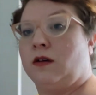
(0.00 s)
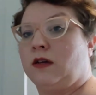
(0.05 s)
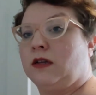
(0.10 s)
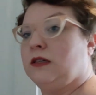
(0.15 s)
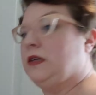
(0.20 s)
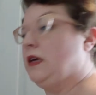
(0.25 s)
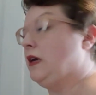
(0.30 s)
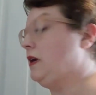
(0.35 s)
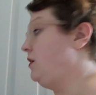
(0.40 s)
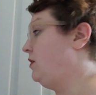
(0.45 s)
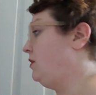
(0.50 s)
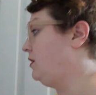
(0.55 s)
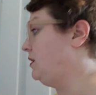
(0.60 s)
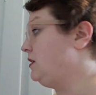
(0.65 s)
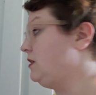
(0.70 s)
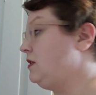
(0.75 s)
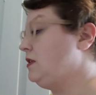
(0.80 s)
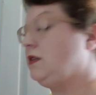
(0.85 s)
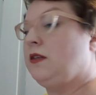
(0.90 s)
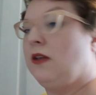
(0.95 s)
container
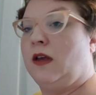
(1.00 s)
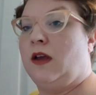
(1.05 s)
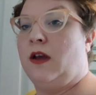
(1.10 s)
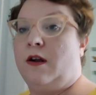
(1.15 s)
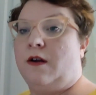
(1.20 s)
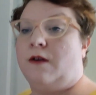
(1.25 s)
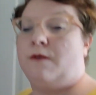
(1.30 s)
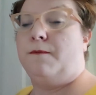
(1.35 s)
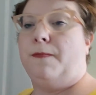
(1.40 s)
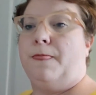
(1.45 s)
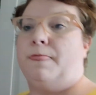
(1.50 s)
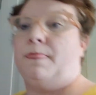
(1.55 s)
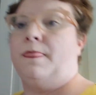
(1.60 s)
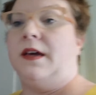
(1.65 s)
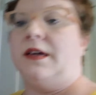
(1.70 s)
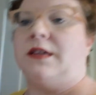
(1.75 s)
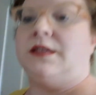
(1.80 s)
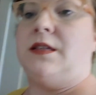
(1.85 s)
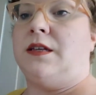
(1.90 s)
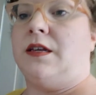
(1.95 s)
is.
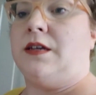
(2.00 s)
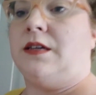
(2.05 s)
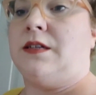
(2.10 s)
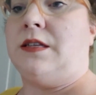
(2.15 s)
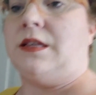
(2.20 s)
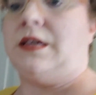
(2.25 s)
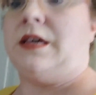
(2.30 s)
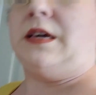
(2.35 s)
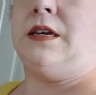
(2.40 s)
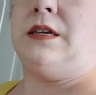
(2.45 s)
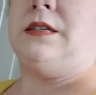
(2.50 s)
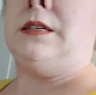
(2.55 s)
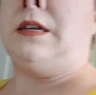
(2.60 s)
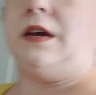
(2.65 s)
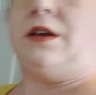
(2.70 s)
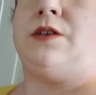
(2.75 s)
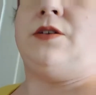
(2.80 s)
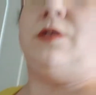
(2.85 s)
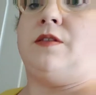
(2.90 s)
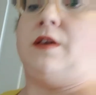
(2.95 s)
This is the
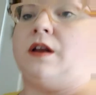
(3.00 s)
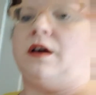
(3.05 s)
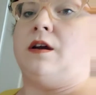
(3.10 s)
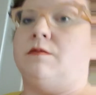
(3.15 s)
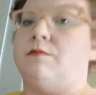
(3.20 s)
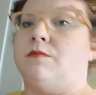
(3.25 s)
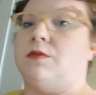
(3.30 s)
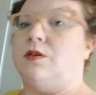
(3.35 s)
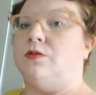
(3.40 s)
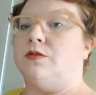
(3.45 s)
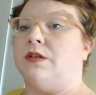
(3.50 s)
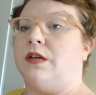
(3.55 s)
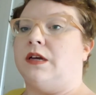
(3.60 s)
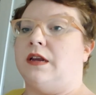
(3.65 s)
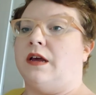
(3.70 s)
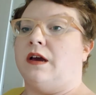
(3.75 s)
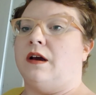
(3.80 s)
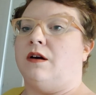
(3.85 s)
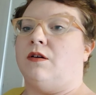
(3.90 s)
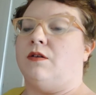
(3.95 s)
container that I'm using
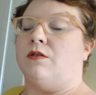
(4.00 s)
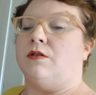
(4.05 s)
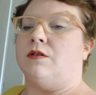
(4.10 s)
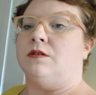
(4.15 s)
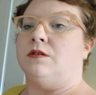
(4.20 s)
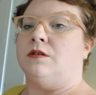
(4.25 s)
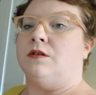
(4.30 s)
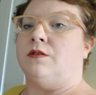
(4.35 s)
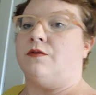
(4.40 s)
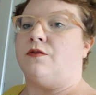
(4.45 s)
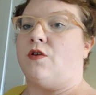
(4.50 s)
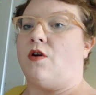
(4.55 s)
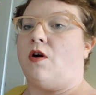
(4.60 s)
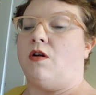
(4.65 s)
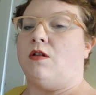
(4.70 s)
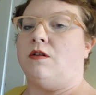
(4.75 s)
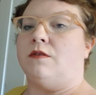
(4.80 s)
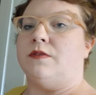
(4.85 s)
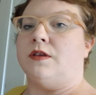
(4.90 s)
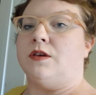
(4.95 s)
now for
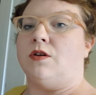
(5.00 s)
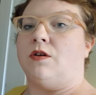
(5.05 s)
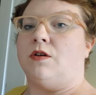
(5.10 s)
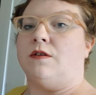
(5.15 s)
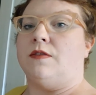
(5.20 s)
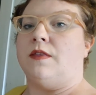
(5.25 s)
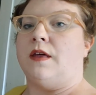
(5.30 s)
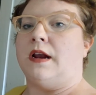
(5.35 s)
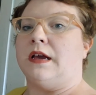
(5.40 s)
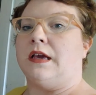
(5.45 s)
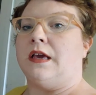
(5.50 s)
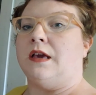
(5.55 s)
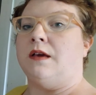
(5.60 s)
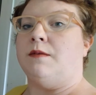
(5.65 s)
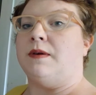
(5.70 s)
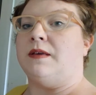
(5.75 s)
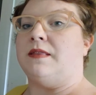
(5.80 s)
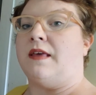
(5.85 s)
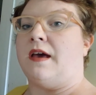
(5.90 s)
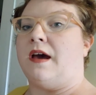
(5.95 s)
all of the yarn that I keep
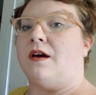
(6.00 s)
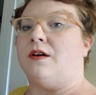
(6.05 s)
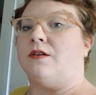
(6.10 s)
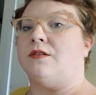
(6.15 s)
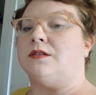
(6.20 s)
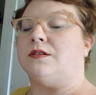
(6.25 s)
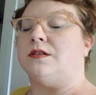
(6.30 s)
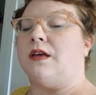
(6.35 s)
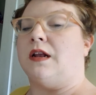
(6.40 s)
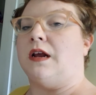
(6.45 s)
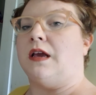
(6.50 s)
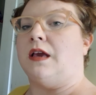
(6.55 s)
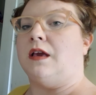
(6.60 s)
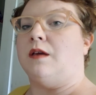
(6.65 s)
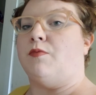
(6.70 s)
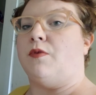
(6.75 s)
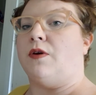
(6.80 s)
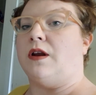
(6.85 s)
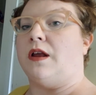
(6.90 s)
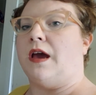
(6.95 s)
in the house, that I
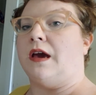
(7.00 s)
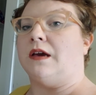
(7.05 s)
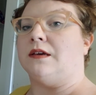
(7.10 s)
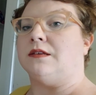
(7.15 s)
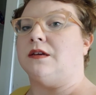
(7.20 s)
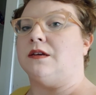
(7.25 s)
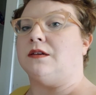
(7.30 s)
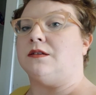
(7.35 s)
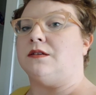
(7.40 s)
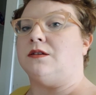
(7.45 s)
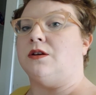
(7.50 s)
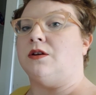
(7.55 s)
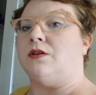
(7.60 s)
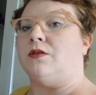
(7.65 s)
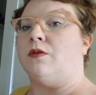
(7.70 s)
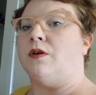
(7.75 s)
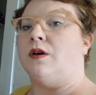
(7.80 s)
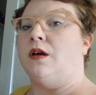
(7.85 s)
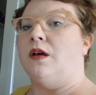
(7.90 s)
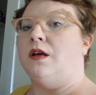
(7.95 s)
keep ready access to.
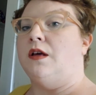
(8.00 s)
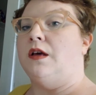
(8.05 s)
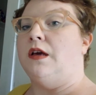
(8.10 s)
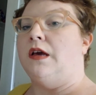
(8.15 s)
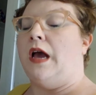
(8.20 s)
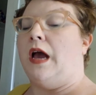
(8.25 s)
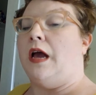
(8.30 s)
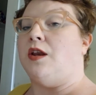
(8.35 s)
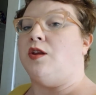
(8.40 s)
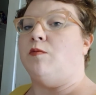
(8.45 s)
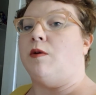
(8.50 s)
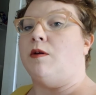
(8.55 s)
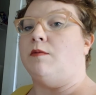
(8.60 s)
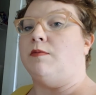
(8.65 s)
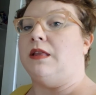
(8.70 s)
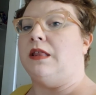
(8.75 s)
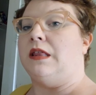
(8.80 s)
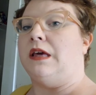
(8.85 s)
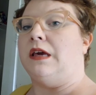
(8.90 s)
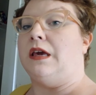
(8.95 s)
And you may
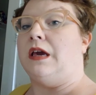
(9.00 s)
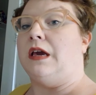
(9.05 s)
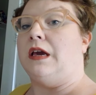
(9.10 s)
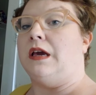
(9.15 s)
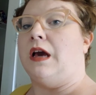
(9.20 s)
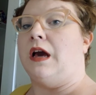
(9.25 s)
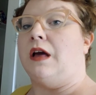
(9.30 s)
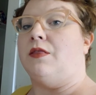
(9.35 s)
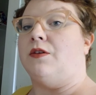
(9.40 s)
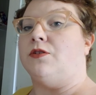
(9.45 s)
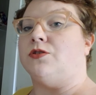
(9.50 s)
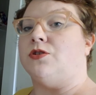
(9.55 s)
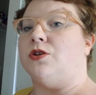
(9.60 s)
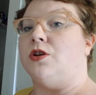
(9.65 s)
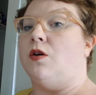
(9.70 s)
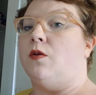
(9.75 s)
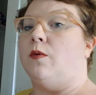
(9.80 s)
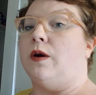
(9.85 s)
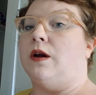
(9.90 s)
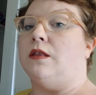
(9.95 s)
be thinking, there's
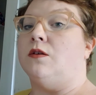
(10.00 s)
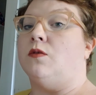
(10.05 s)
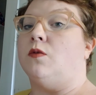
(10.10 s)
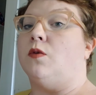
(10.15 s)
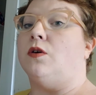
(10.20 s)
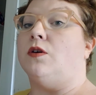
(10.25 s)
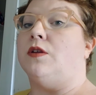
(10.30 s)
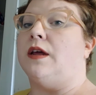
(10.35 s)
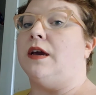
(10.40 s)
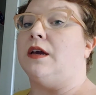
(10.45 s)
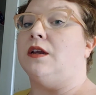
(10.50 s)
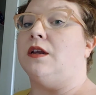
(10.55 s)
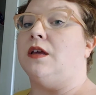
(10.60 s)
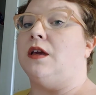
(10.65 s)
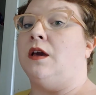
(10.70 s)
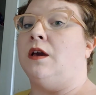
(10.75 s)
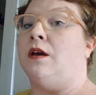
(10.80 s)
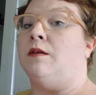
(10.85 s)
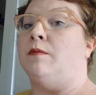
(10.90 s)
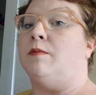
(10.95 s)
no way in the world I could
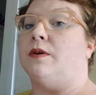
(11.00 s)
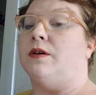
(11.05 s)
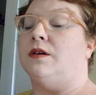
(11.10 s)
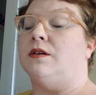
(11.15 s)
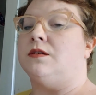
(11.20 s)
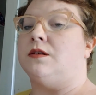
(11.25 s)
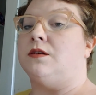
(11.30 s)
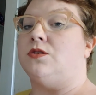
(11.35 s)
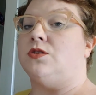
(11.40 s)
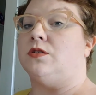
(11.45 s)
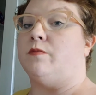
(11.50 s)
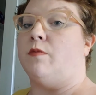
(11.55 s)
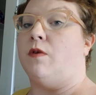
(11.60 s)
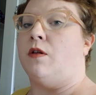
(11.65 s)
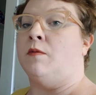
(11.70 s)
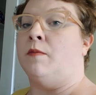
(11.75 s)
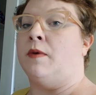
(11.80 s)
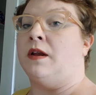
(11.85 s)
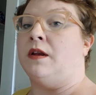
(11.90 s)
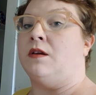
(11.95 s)
keep such a small
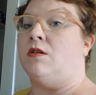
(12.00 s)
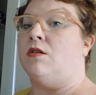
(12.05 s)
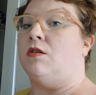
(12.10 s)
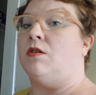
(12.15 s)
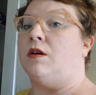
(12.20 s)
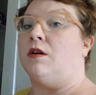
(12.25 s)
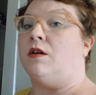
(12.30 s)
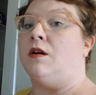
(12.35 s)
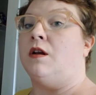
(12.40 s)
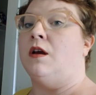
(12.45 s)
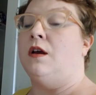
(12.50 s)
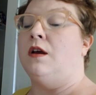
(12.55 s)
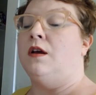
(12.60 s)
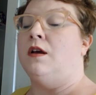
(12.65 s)
amount of yarn.